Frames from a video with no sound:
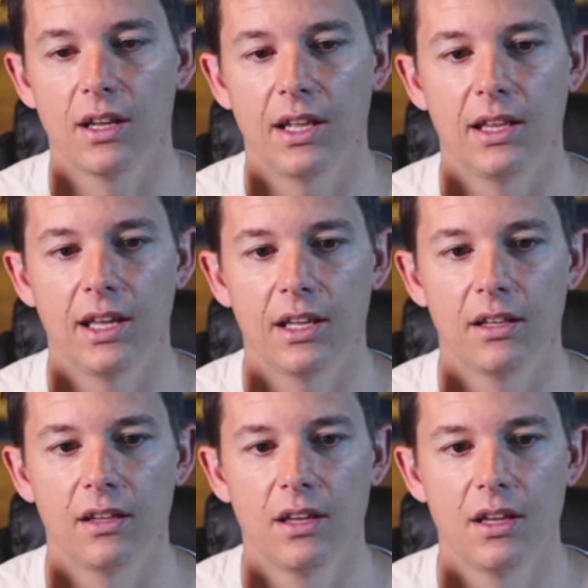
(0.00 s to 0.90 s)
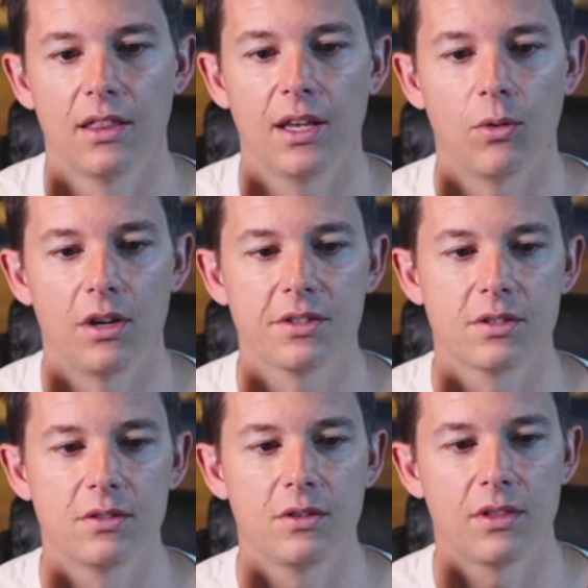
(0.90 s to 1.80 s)
And then they will
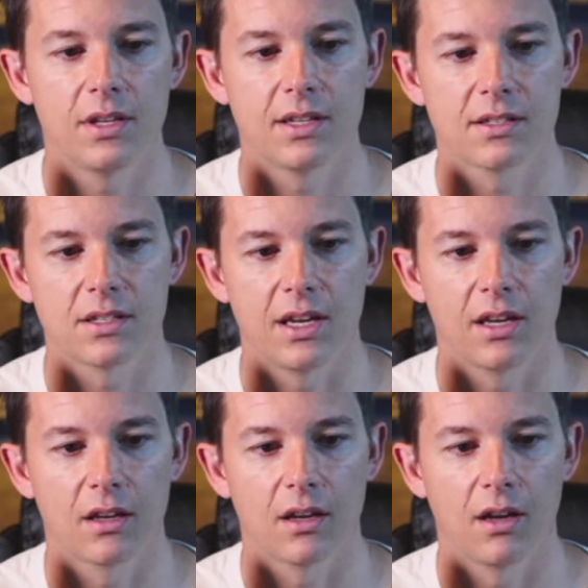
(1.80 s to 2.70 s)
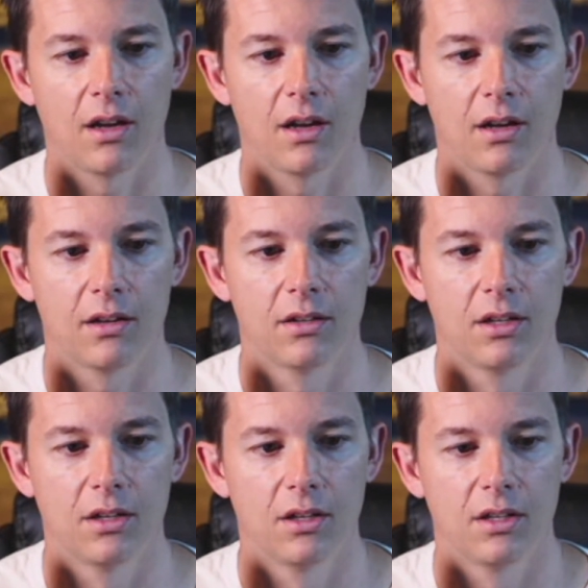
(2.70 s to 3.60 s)
also do things like,
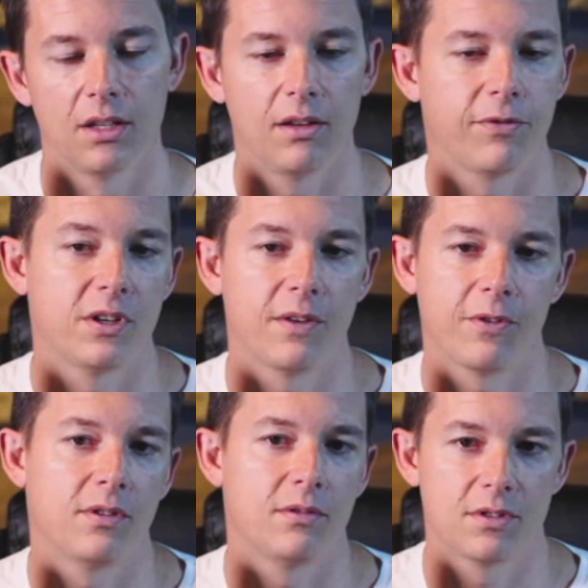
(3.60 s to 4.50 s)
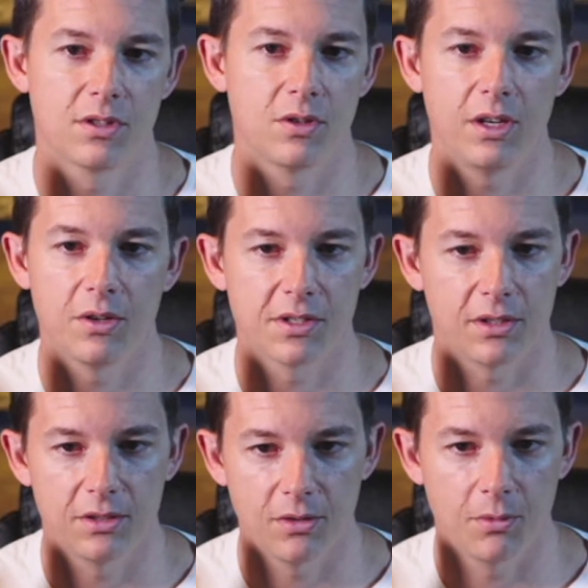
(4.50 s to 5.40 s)
for different studios, they'll
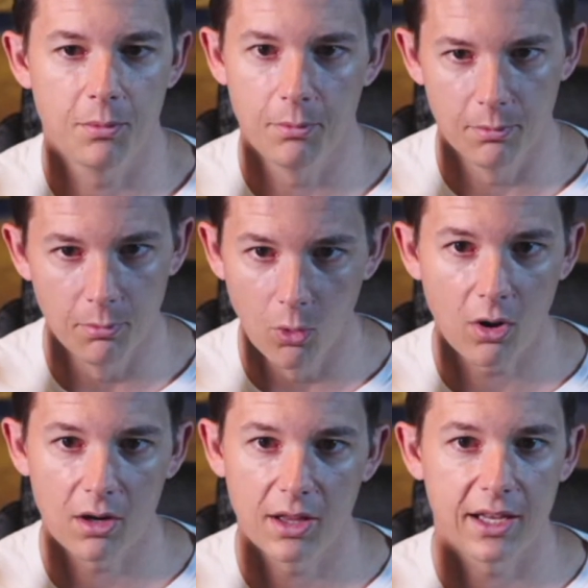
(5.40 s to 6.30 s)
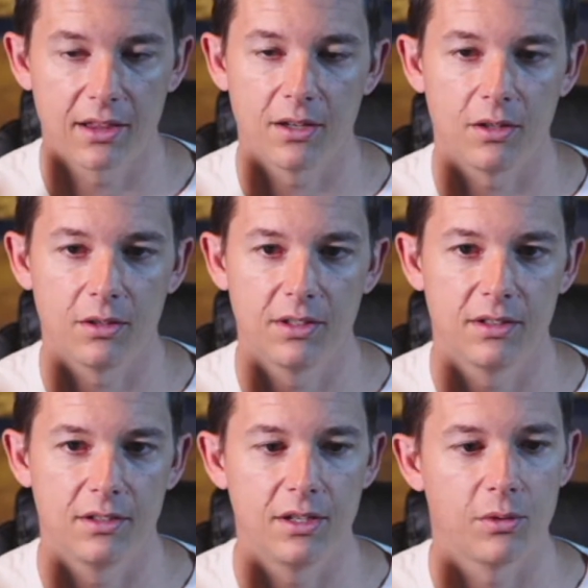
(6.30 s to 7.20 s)
do more, like they'll
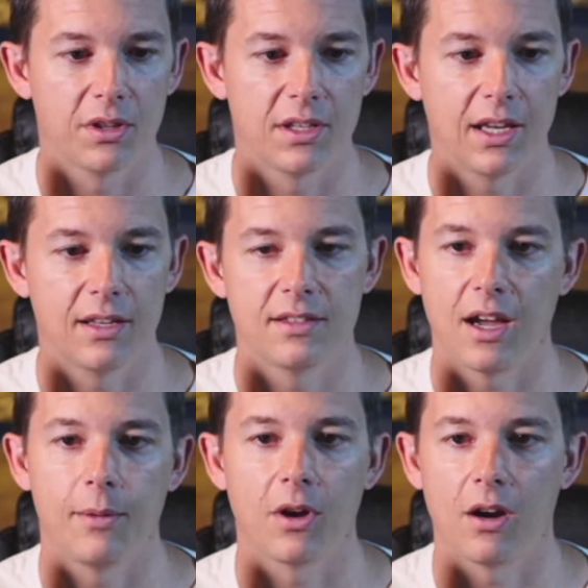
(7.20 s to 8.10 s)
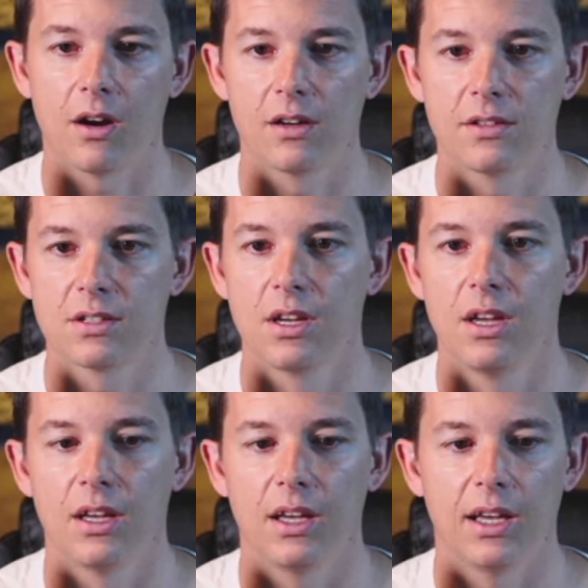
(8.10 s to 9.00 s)
deal with taking time cards
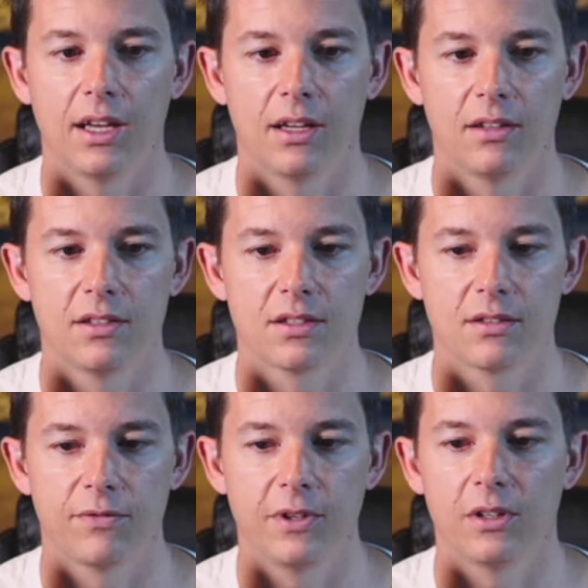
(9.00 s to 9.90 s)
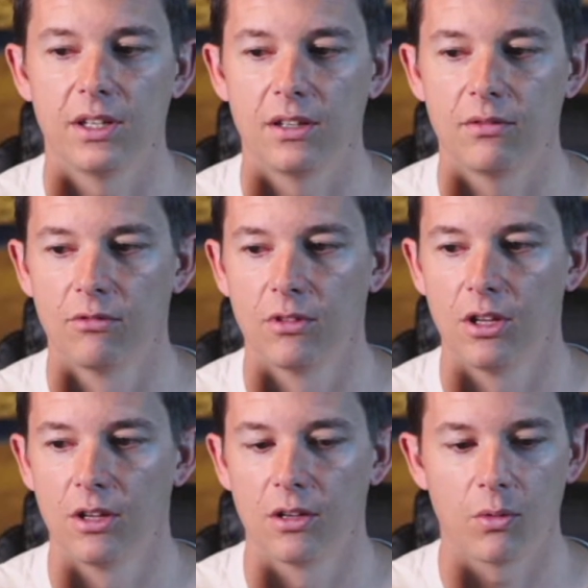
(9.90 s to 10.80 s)
and fielding
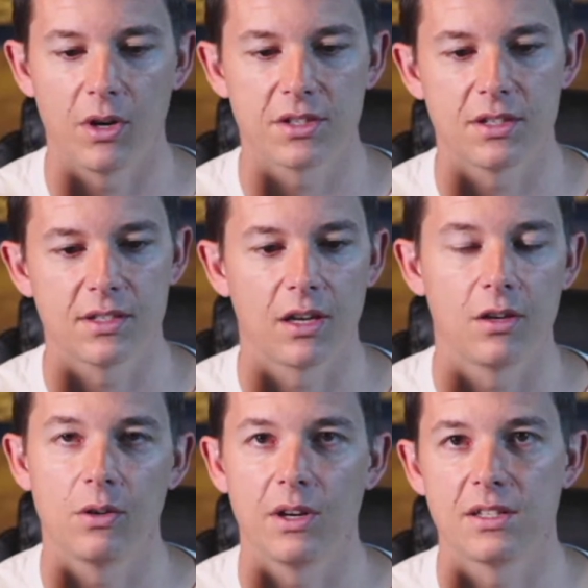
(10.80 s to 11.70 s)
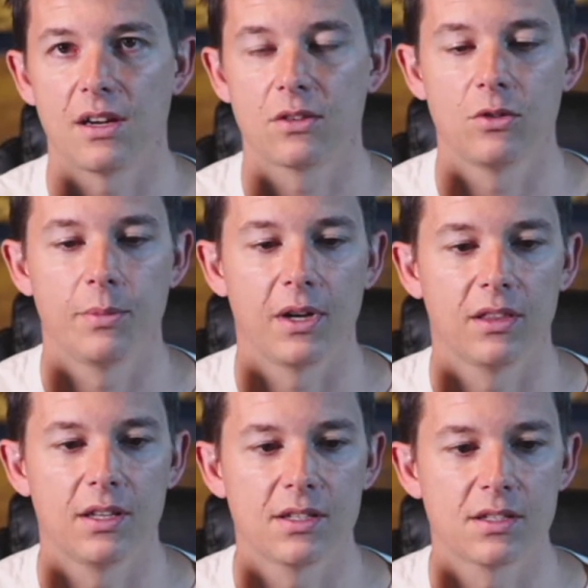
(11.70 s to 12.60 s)
questions like, who do I talk to about
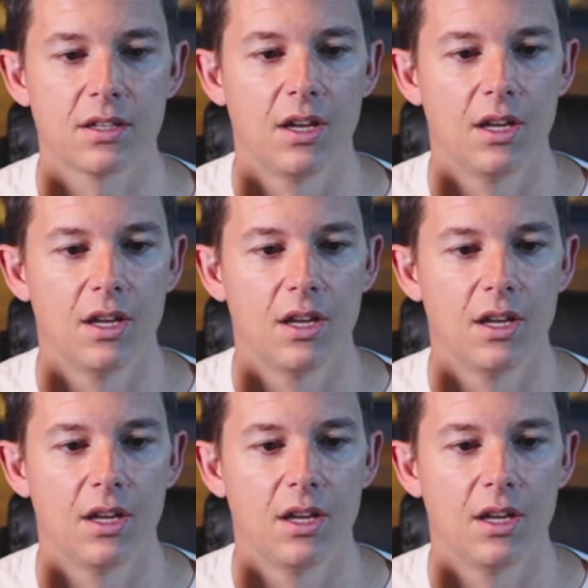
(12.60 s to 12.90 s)
this?